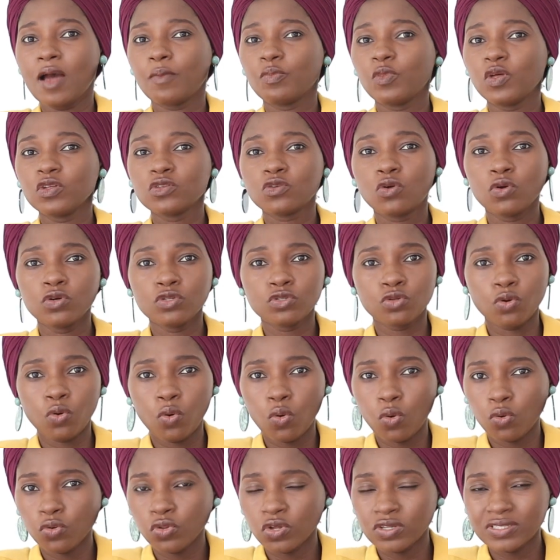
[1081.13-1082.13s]
I'm not going to
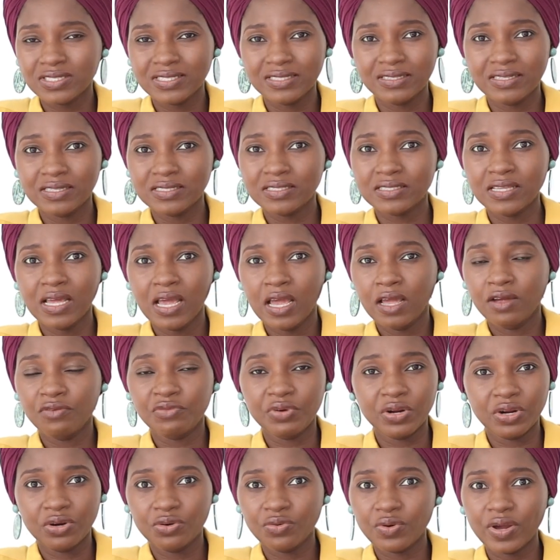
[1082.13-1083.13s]
hold on to this
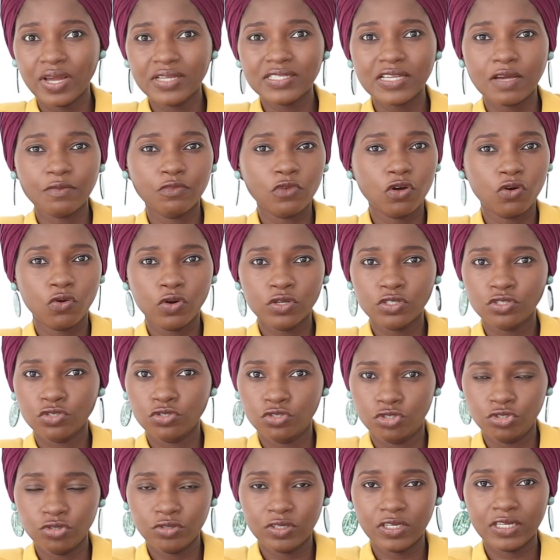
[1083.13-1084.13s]
regret. I'm not going
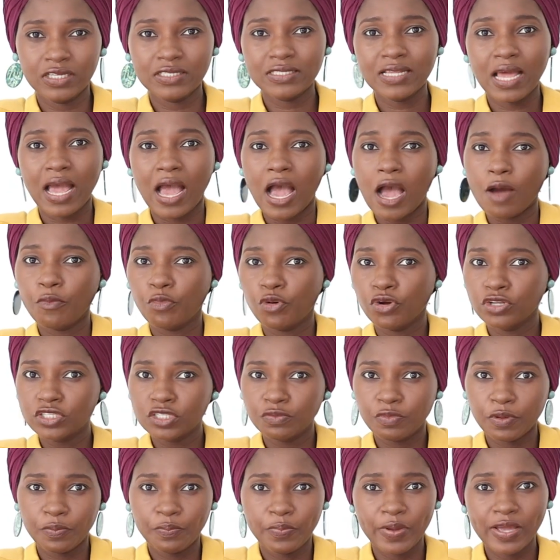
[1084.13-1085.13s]
to do this. I'm going
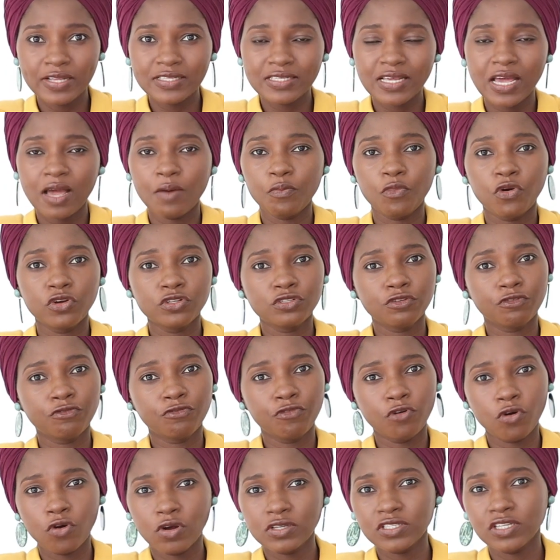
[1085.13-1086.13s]
to be better. I'm going to
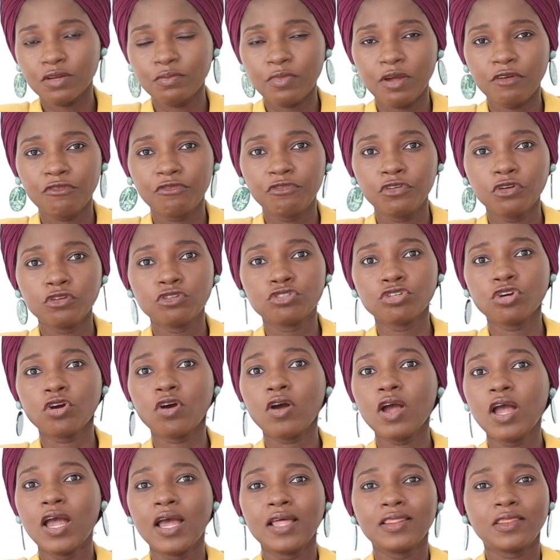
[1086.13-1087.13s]
focus on my
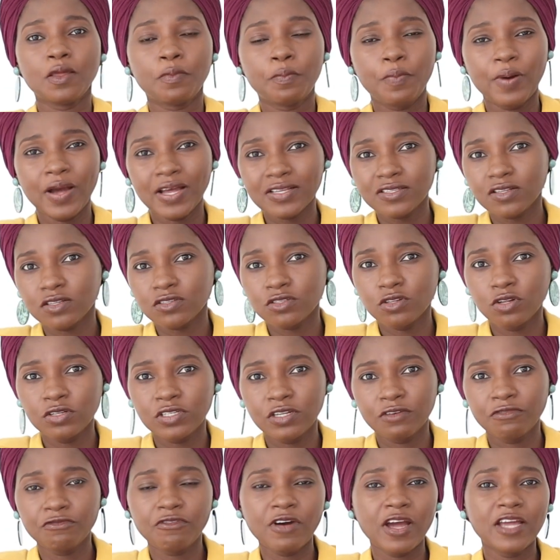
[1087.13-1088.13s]
future. The past does
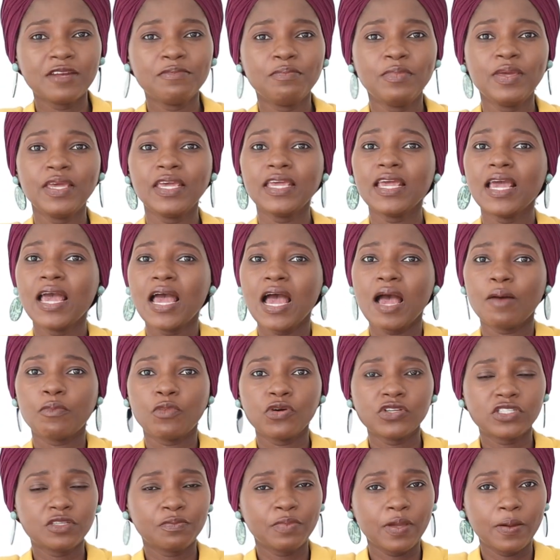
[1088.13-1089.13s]
not define me.
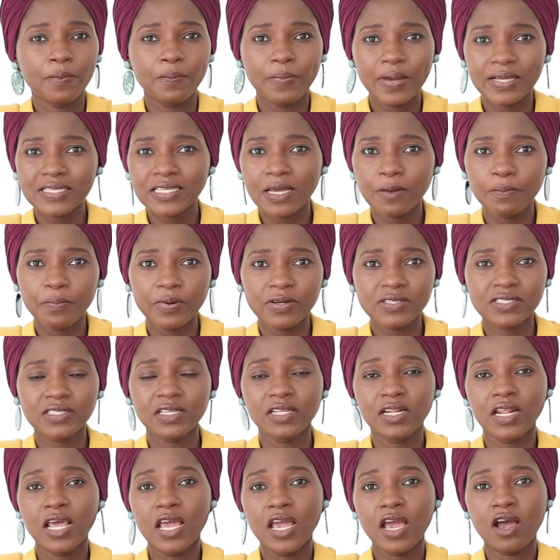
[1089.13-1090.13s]
I'm going to be a better
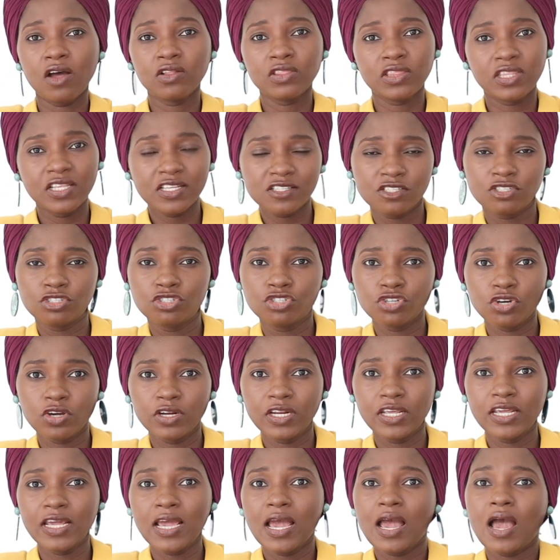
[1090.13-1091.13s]
person on this
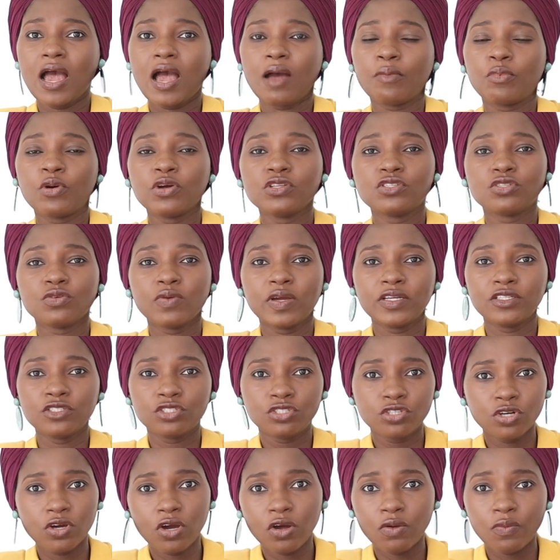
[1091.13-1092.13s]
journey. I'm going to
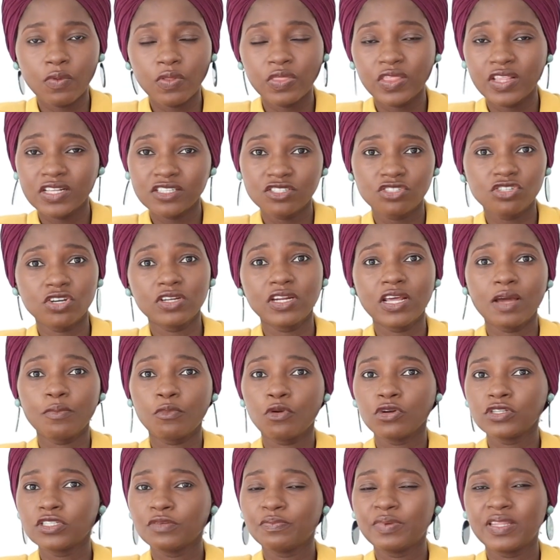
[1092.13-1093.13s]
enjoy on this journey.
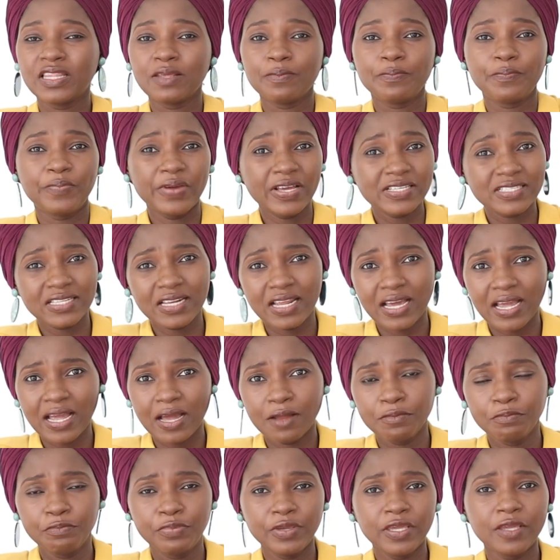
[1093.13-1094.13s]
I'm going to be the best that I
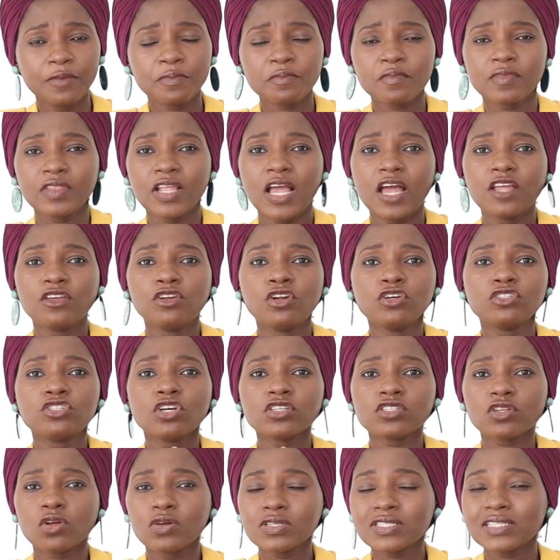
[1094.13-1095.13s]
can be. And, you know,
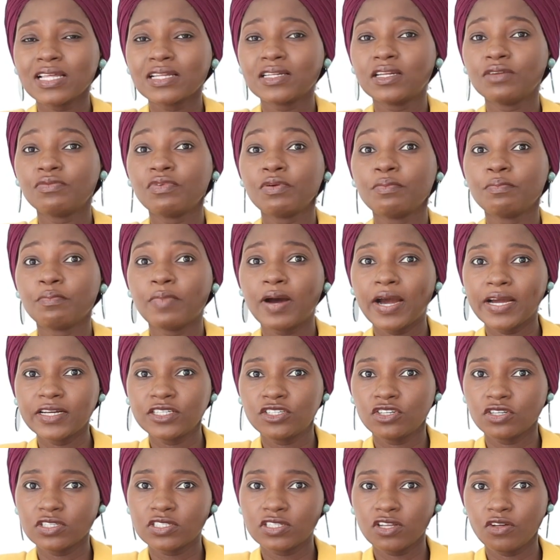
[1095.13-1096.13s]
just constantly
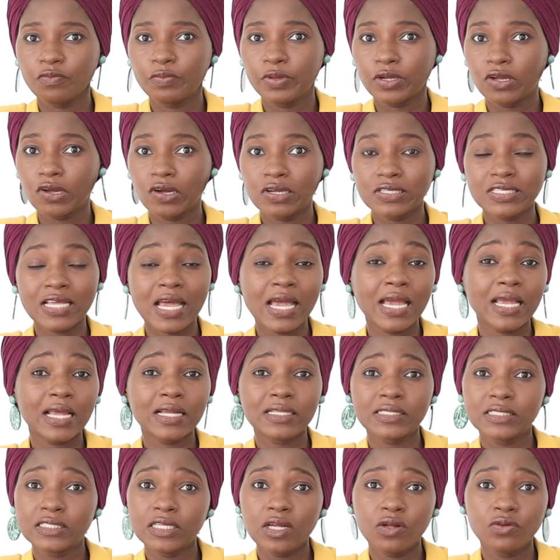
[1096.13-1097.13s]
remind yourself, because I
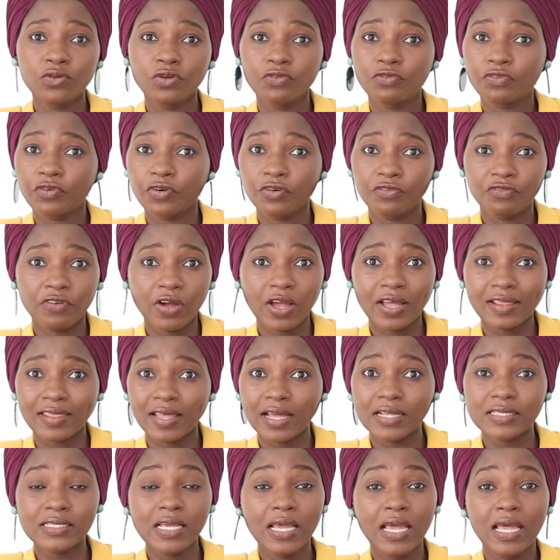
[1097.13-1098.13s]
can tell you for a fact
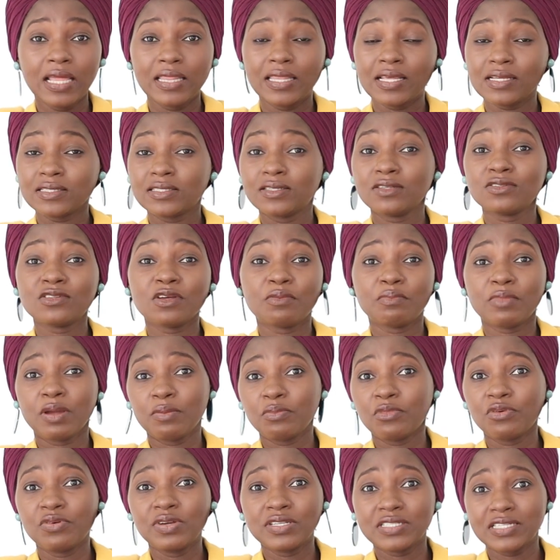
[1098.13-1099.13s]
that there's still some
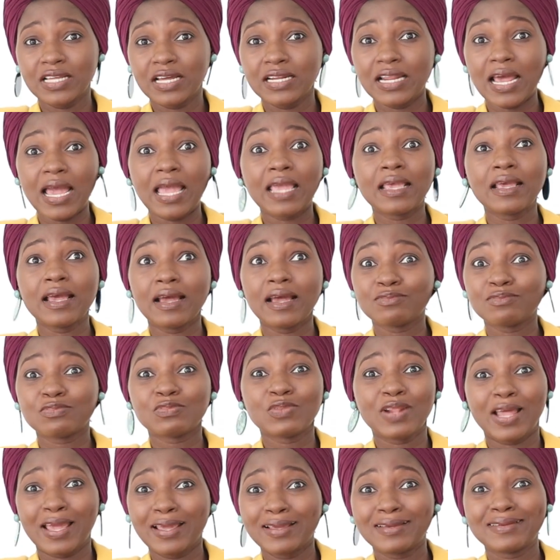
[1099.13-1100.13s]
memories that
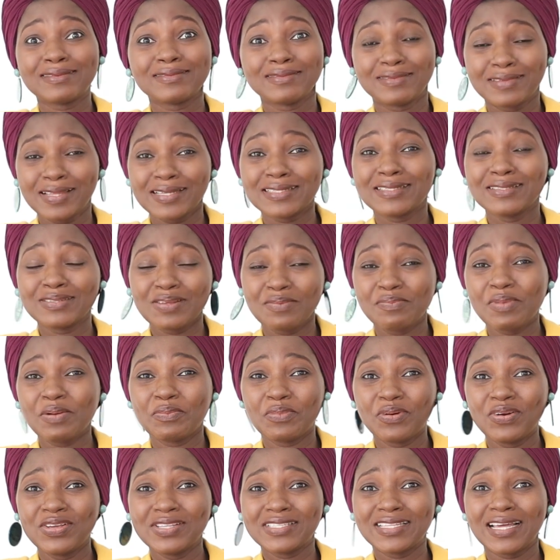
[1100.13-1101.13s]
there's still some
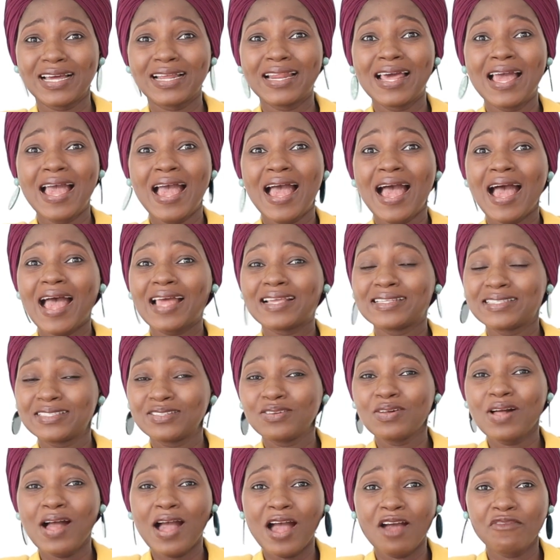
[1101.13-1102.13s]
memories that I
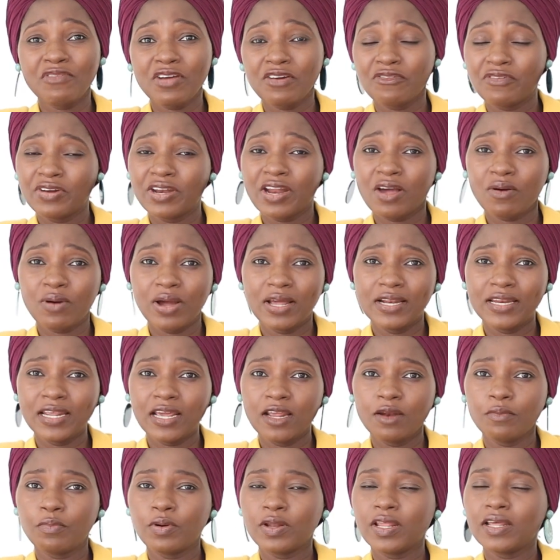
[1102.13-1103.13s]
still have every now and
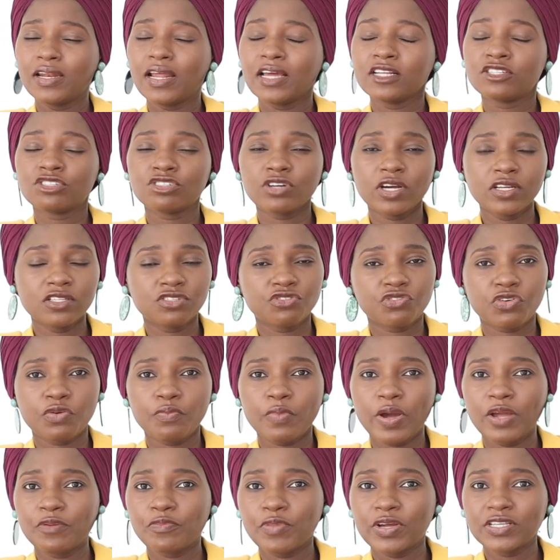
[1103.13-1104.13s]
then. But then I try to
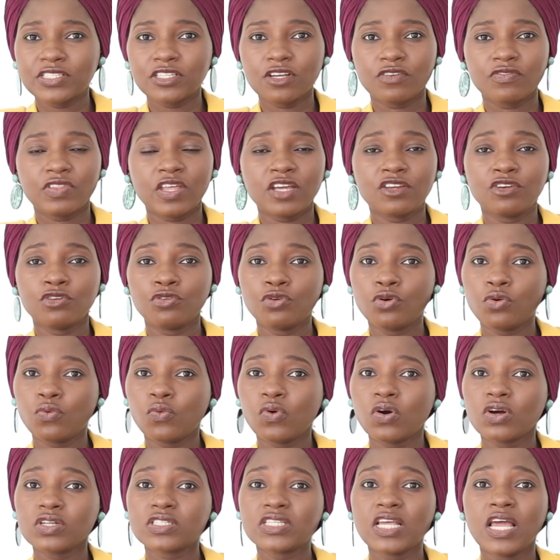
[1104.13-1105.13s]
remind myself that, you know
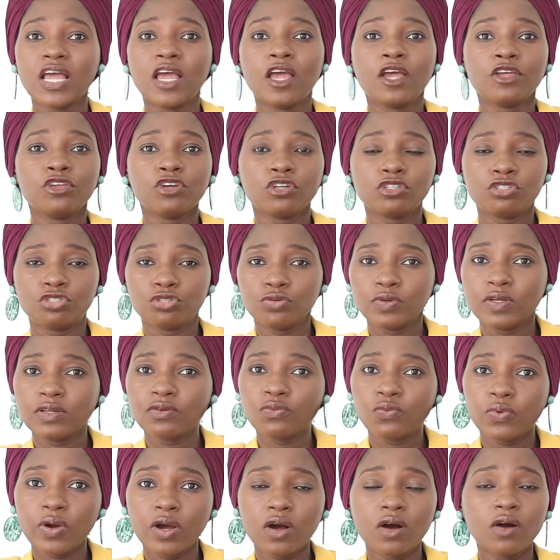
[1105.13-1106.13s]
what, you're
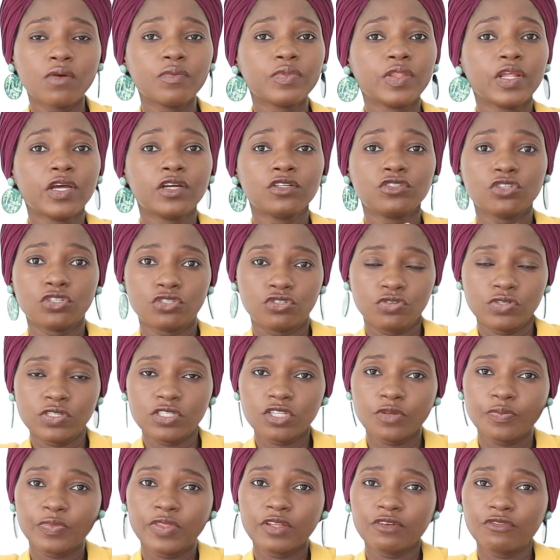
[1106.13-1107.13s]
doing well, you're doing
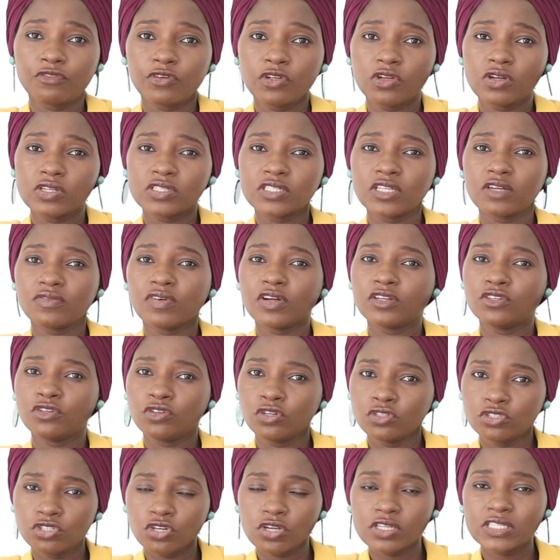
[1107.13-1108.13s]
something for yourself, and,
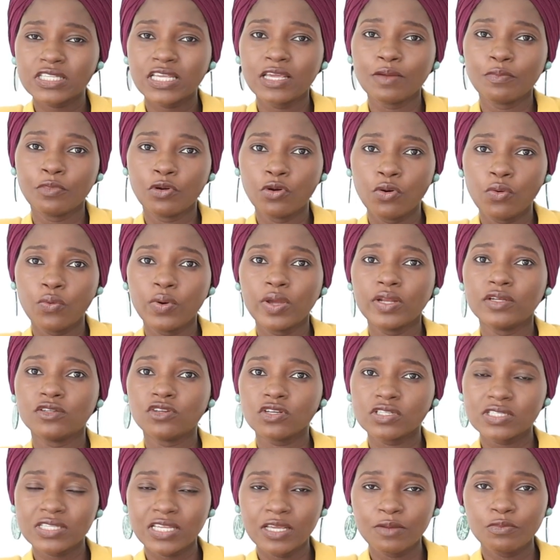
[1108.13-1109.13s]
you know, just keep going,
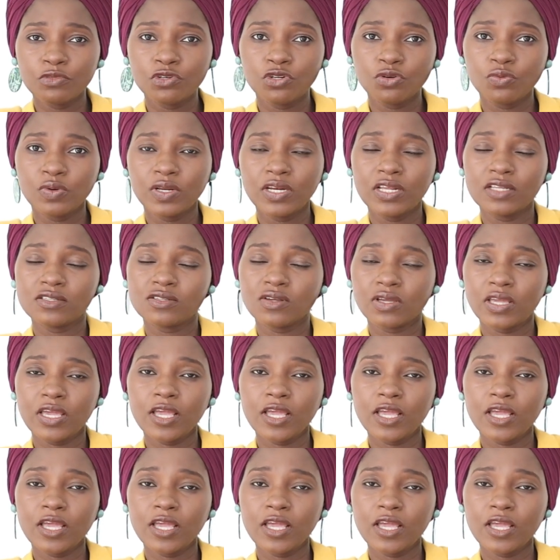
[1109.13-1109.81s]
just keep doing it.